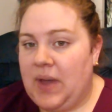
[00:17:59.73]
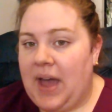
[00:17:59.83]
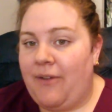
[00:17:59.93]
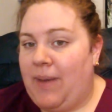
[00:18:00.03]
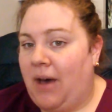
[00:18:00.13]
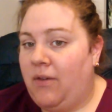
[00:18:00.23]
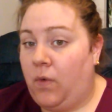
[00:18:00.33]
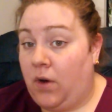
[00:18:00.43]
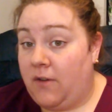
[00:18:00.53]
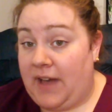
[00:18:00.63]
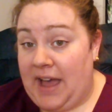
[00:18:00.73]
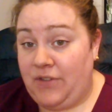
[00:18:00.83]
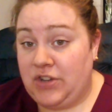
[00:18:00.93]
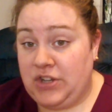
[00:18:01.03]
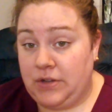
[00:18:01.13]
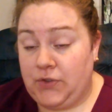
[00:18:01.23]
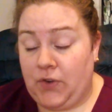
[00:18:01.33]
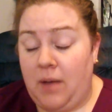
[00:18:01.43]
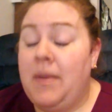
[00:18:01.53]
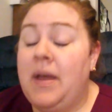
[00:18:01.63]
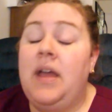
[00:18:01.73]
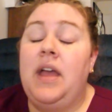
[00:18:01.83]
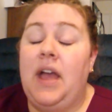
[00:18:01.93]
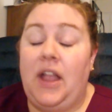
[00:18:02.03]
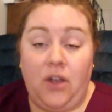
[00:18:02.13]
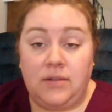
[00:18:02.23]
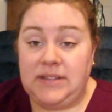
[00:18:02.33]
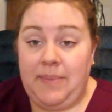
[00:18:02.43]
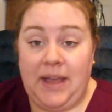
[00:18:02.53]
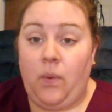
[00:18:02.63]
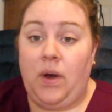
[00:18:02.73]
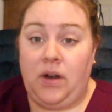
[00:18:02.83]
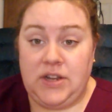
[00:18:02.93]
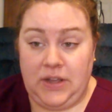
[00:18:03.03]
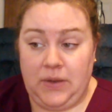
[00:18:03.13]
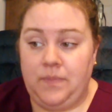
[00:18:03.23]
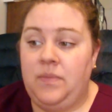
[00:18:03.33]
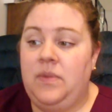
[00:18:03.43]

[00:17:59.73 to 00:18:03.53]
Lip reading: You have about 4 or 5 to choose from, and you'll only pick 1 or 2.